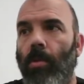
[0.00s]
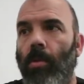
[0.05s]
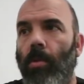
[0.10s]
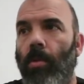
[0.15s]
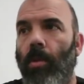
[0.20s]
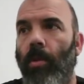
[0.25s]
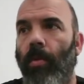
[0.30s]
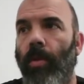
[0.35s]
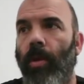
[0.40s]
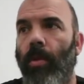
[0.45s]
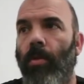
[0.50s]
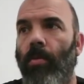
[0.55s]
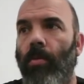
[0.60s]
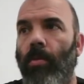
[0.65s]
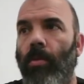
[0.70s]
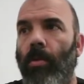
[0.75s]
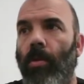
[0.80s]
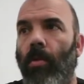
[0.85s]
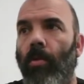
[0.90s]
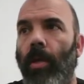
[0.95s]
There we go.
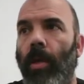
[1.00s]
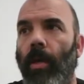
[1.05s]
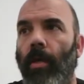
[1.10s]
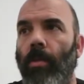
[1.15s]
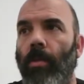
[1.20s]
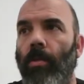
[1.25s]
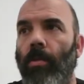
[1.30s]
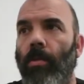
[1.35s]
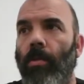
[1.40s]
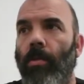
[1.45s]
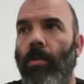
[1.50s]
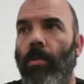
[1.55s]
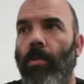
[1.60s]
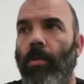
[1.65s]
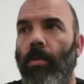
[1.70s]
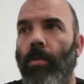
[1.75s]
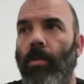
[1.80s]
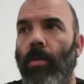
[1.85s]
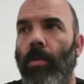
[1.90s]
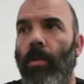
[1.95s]
Okay.
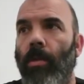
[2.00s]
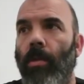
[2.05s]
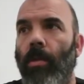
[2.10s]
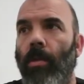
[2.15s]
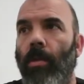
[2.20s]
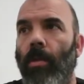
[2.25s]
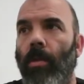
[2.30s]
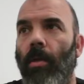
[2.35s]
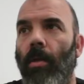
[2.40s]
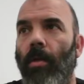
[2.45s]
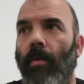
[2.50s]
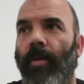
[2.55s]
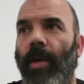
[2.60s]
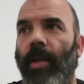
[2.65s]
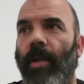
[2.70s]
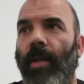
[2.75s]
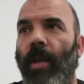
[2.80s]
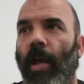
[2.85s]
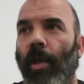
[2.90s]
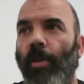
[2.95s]

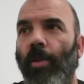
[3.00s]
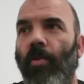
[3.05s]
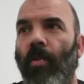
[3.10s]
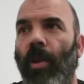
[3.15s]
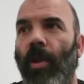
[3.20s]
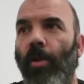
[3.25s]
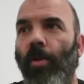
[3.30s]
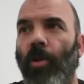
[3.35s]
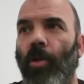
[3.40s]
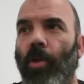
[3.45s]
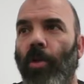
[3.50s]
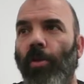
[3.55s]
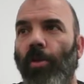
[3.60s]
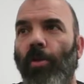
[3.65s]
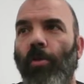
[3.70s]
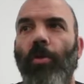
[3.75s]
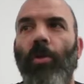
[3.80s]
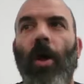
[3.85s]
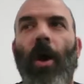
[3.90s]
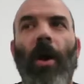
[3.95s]
Fantastic transitions.
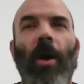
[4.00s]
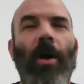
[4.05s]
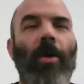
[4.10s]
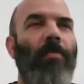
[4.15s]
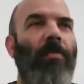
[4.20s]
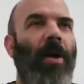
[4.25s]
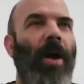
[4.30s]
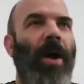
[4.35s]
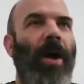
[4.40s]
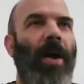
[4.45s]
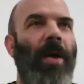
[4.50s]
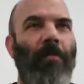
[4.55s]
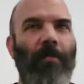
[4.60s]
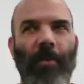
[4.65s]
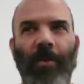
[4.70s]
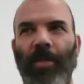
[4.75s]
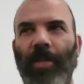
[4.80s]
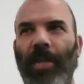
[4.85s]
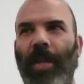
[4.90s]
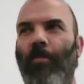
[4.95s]
Tom, I'm
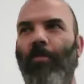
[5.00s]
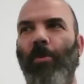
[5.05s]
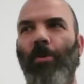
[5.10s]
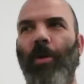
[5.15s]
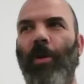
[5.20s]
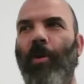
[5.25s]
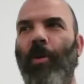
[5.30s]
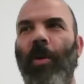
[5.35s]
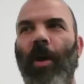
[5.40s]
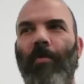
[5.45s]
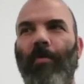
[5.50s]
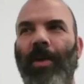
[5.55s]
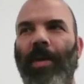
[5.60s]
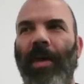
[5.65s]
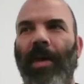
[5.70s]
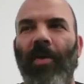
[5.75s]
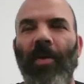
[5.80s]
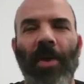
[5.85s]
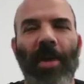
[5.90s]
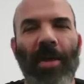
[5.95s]
just seeing the comment
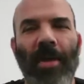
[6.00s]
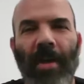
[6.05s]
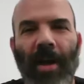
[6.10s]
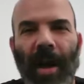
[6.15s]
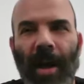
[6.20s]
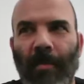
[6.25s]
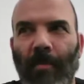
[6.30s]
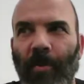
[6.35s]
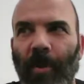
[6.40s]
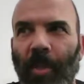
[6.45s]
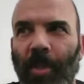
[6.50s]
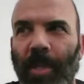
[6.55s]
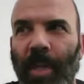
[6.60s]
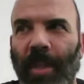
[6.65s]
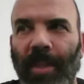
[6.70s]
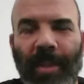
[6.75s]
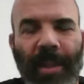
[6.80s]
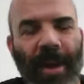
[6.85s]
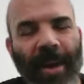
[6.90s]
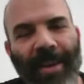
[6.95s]
now. I
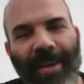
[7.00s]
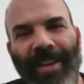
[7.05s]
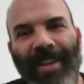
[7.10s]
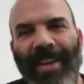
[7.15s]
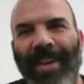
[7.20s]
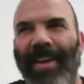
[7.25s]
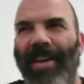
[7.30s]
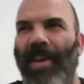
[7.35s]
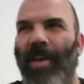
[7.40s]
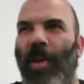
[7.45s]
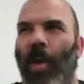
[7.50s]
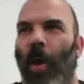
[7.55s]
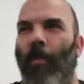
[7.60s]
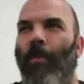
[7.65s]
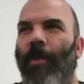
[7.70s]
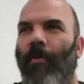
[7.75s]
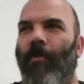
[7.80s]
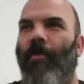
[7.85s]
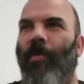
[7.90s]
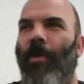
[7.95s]
appreciate that
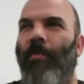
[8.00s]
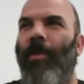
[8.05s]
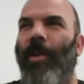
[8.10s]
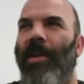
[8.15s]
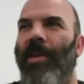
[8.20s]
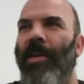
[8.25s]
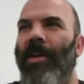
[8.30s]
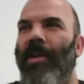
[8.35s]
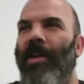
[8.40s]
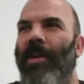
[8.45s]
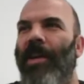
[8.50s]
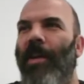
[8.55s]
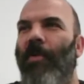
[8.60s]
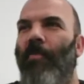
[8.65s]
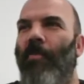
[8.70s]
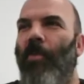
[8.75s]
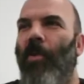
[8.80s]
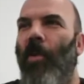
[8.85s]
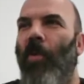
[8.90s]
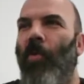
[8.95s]
coming from a
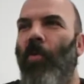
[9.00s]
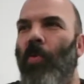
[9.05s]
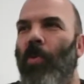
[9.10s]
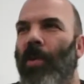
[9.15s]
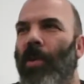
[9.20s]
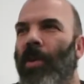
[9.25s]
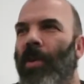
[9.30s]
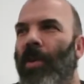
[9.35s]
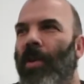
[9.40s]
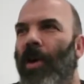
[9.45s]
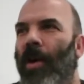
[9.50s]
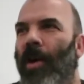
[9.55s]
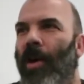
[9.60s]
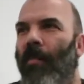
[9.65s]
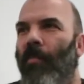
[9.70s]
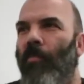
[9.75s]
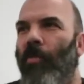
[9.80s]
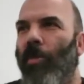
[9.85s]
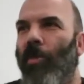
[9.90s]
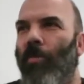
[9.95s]
pro
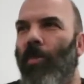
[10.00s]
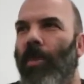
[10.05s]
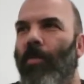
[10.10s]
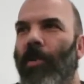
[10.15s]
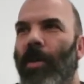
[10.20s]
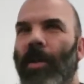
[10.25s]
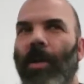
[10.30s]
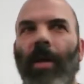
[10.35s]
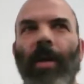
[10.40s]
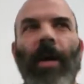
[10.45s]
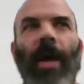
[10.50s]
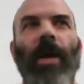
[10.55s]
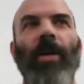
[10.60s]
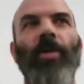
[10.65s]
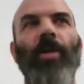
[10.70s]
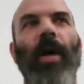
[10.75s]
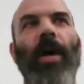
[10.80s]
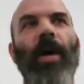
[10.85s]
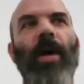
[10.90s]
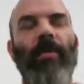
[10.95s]
streamer.
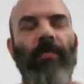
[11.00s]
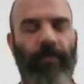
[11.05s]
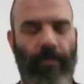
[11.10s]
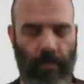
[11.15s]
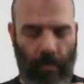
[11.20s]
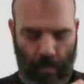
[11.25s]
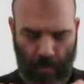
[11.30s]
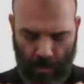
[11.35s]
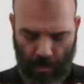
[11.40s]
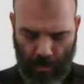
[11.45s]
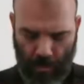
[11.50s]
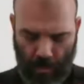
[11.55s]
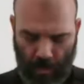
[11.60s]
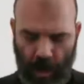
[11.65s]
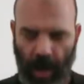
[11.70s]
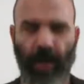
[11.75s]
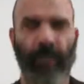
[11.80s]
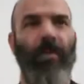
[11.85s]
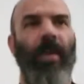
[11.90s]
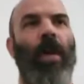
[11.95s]
Actually, I have
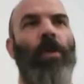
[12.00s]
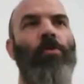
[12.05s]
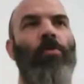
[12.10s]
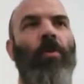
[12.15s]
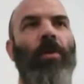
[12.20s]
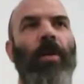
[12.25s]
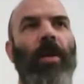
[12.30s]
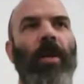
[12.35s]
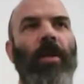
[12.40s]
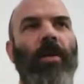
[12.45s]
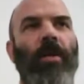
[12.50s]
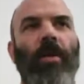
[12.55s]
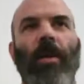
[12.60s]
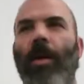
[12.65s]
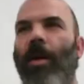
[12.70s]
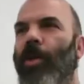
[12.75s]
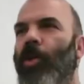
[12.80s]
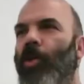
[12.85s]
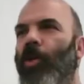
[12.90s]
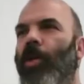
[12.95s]
the Astro
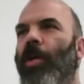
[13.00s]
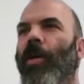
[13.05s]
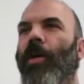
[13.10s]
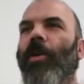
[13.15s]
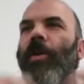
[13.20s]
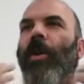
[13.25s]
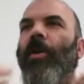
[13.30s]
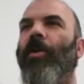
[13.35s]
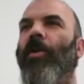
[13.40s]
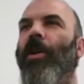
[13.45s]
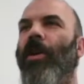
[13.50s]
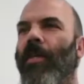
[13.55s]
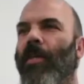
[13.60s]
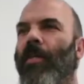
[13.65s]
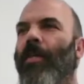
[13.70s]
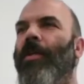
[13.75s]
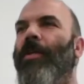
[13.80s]
shirt on underneath.